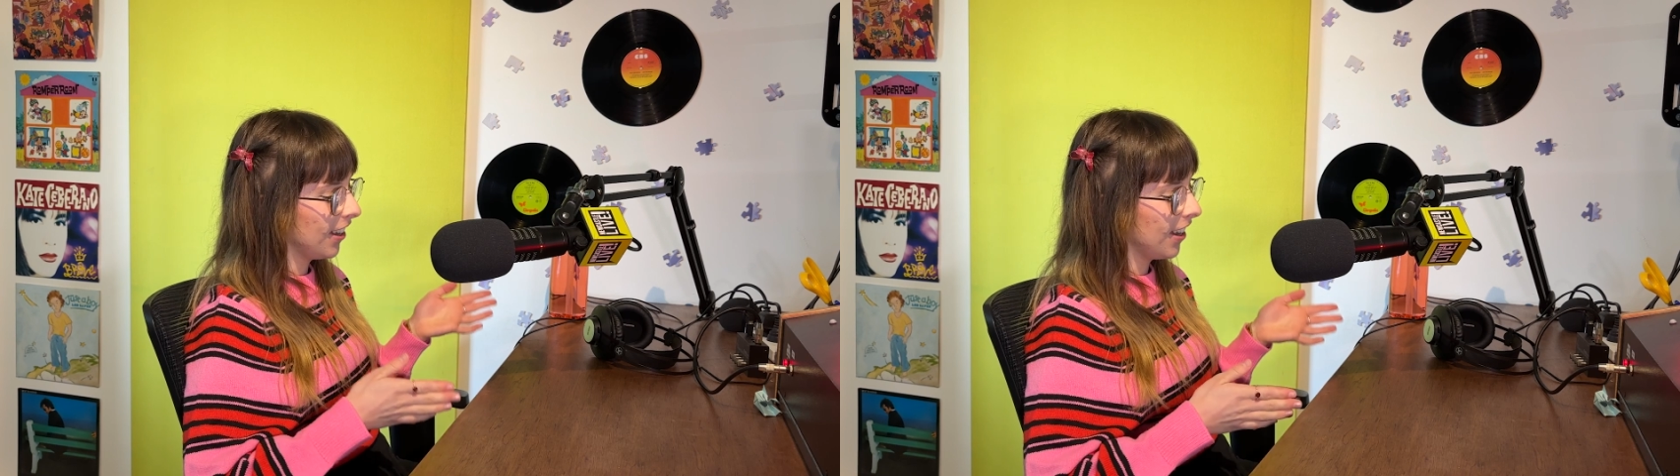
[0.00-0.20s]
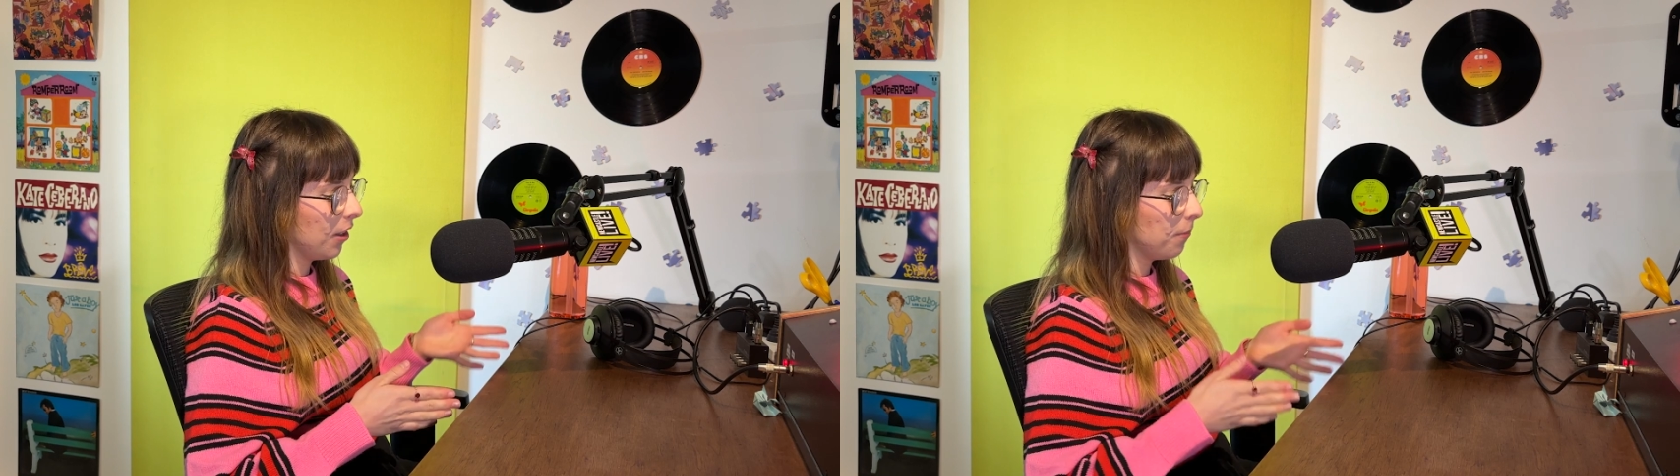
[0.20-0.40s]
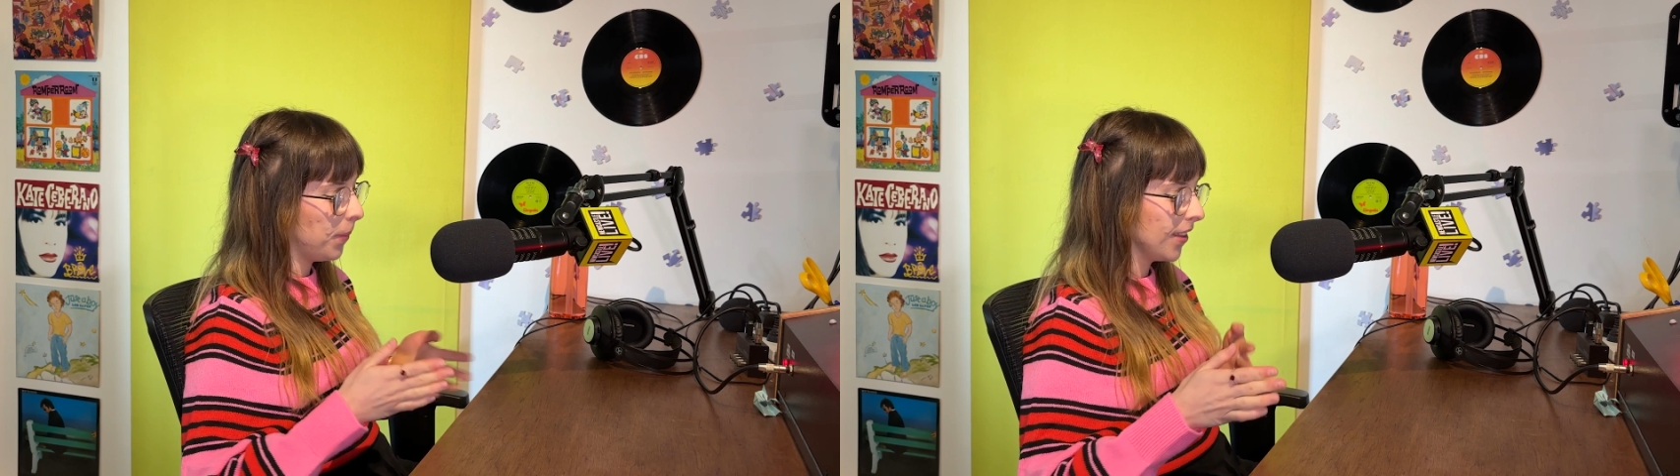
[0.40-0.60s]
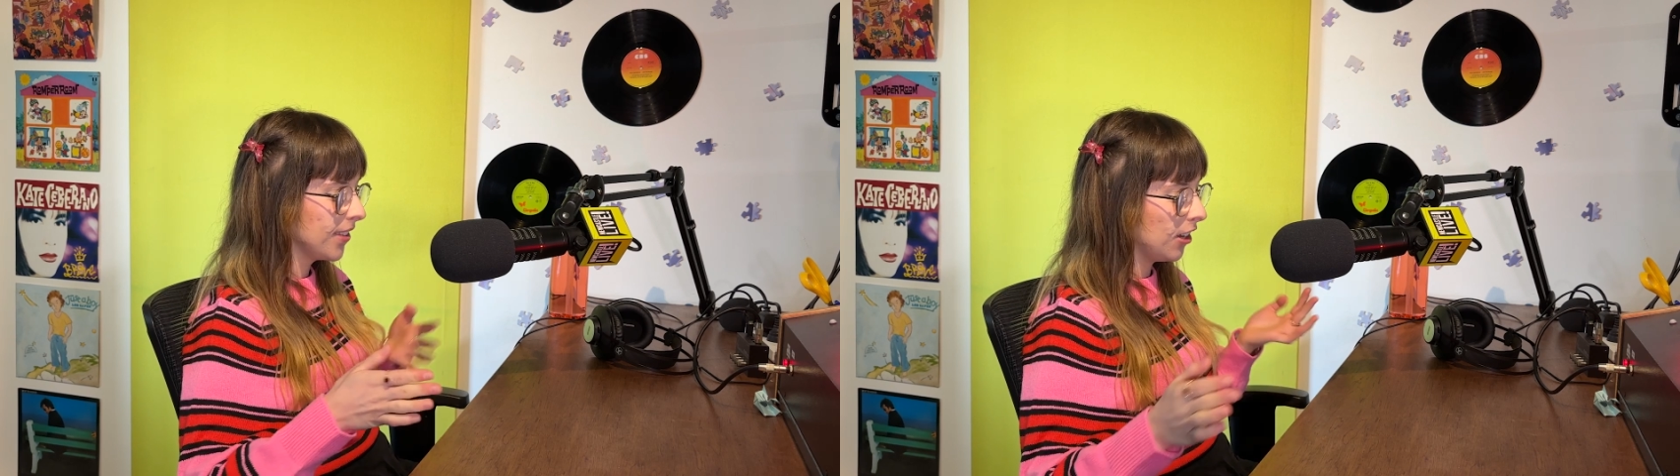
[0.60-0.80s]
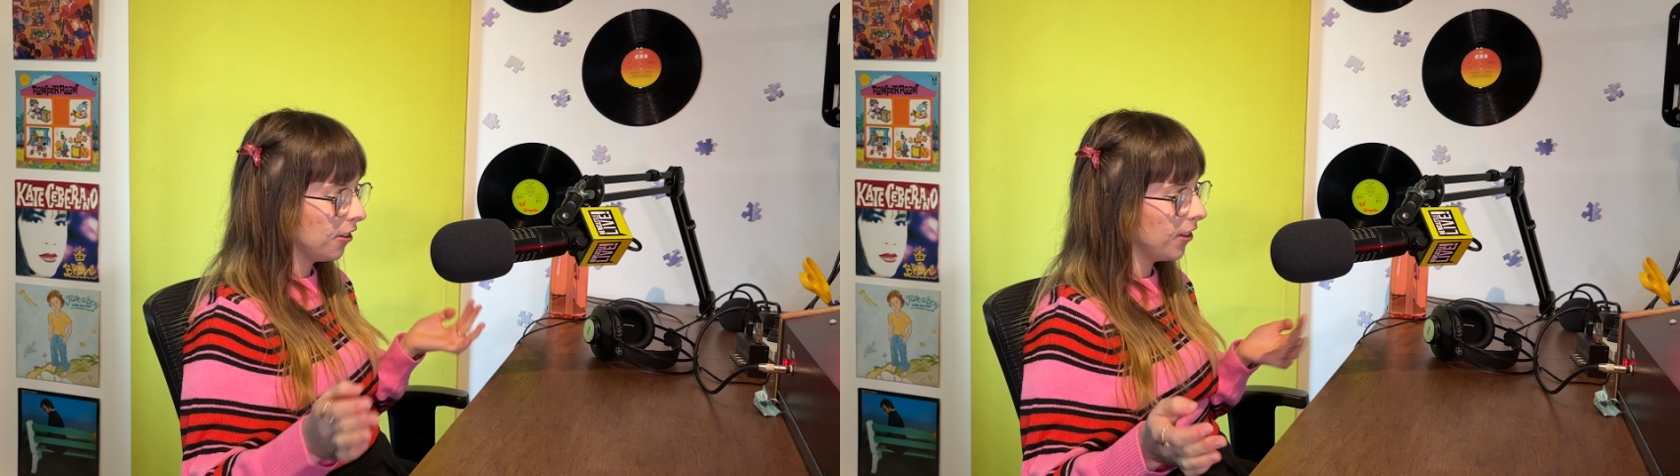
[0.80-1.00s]
kept
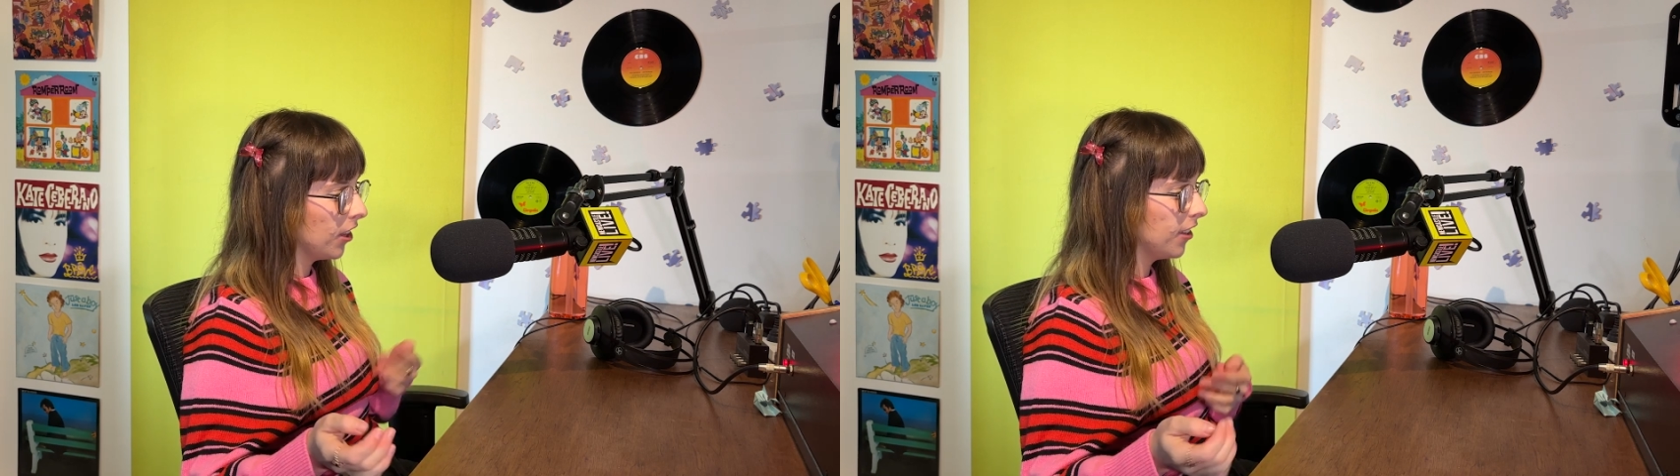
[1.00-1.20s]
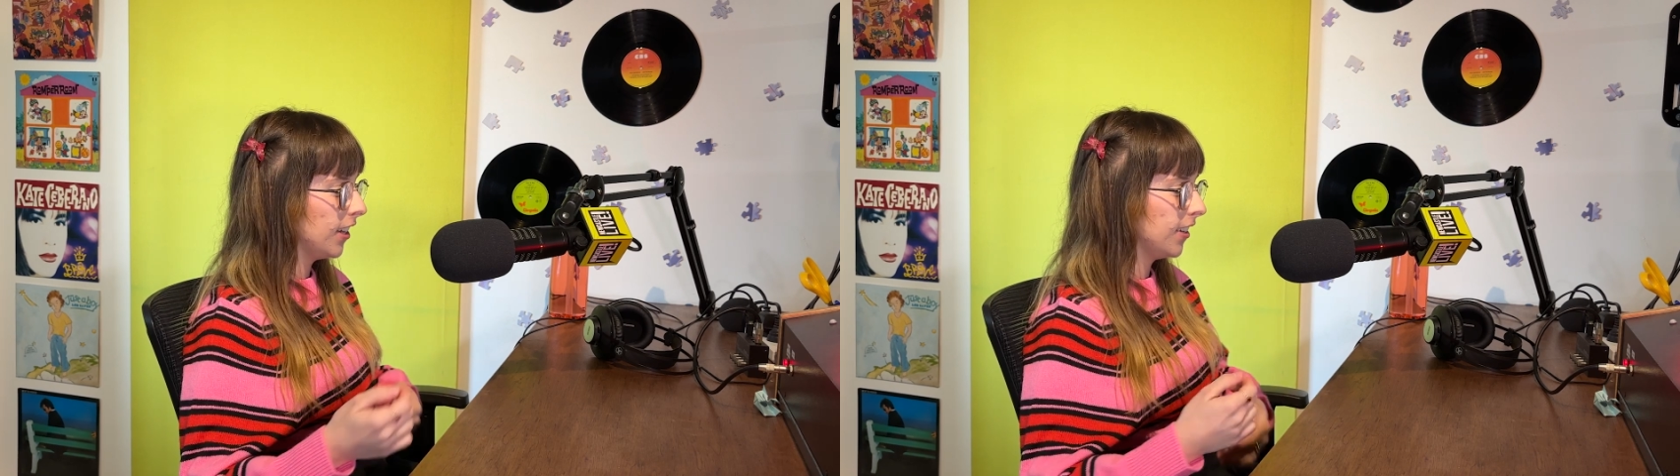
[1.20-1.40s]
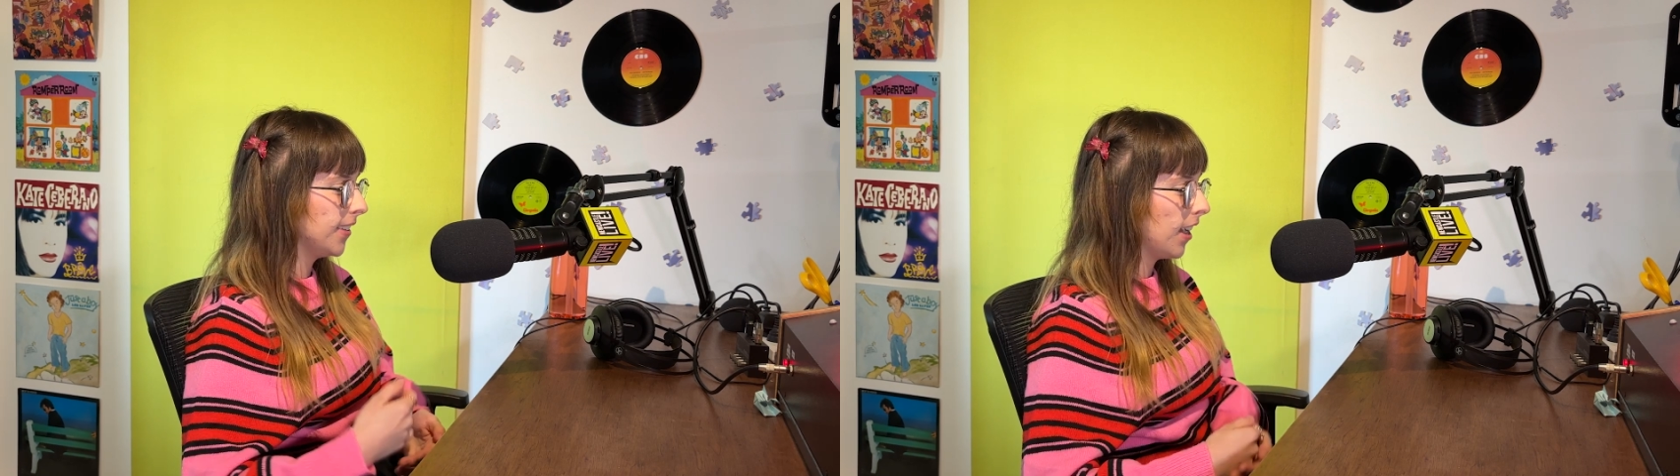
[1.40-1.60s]
bouncing off other things,